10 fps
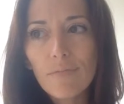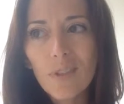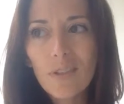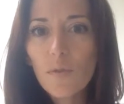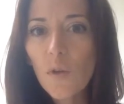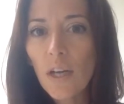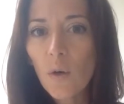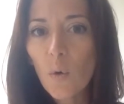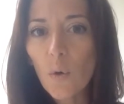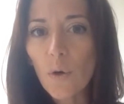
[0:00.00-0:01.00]
Well, this is kind of
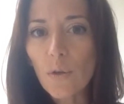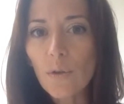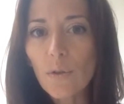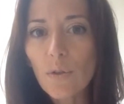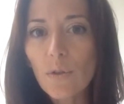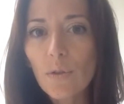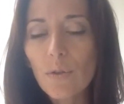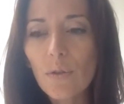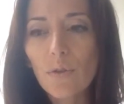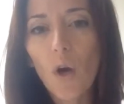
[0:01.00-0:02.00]
cool.
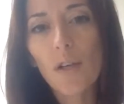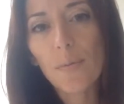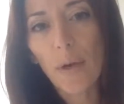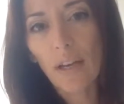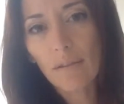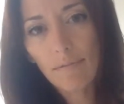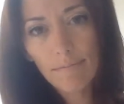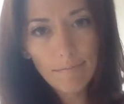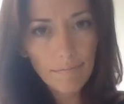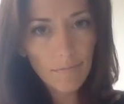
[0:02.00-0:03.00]
Talk to me,
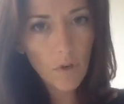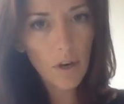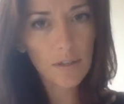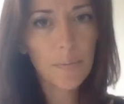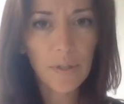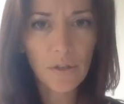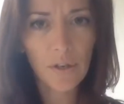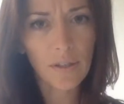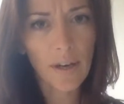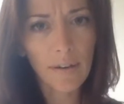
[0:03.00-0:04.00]

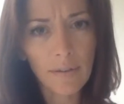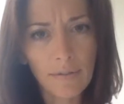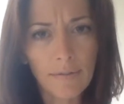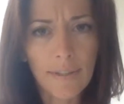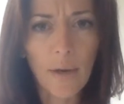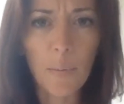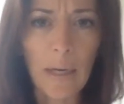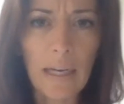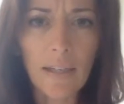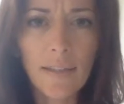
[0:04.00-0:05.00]
Chantal. Tell
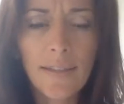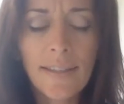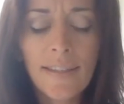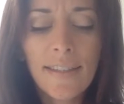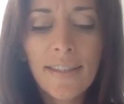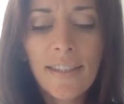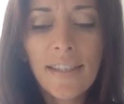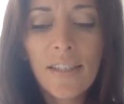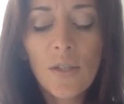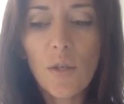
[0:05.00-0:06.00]
me.
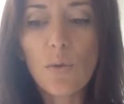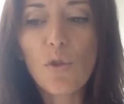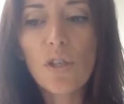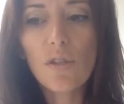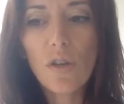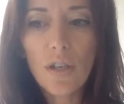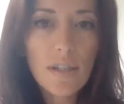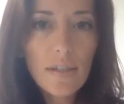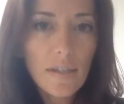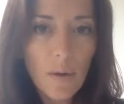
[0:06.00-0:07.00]
So she
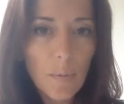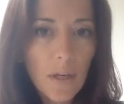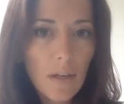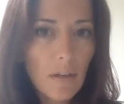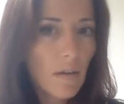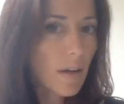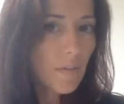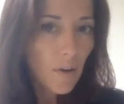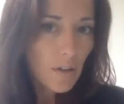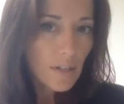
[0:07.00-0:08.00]
started to tell me kind
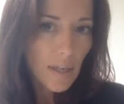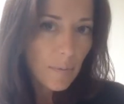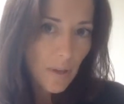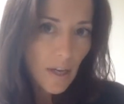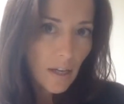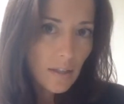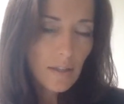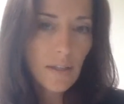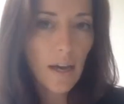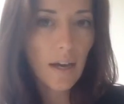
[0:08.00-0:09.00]
of all the same
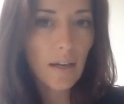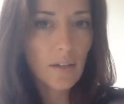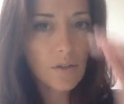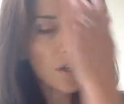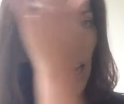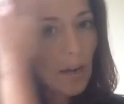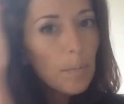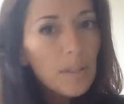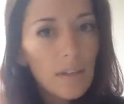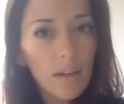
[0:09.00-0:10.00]
things that she had
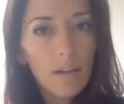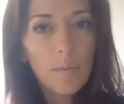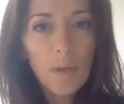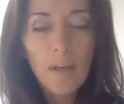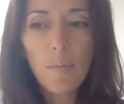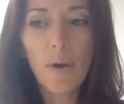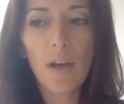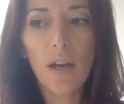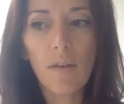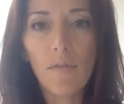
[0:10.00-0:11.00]
been telling me,
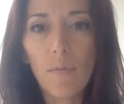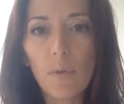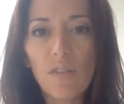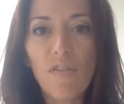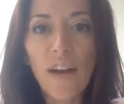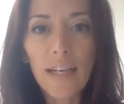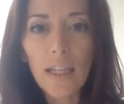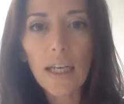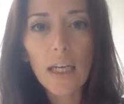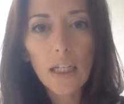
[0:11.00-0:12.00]
but it was
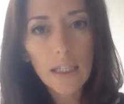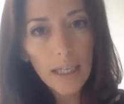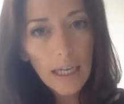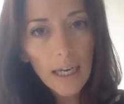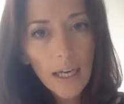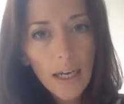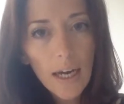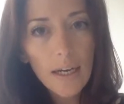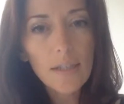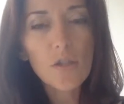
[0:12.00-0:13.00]
finally clicking
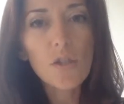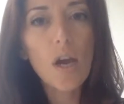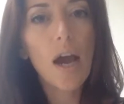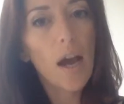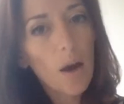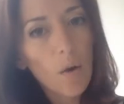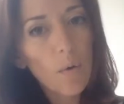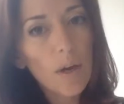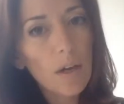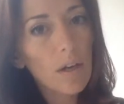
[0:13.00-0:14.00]
as to how
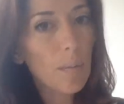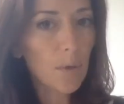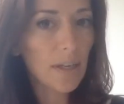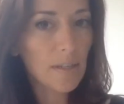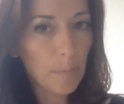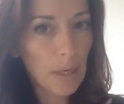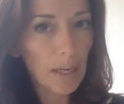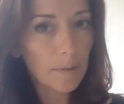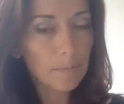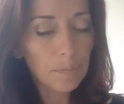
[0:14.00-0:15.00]
it could apply to me.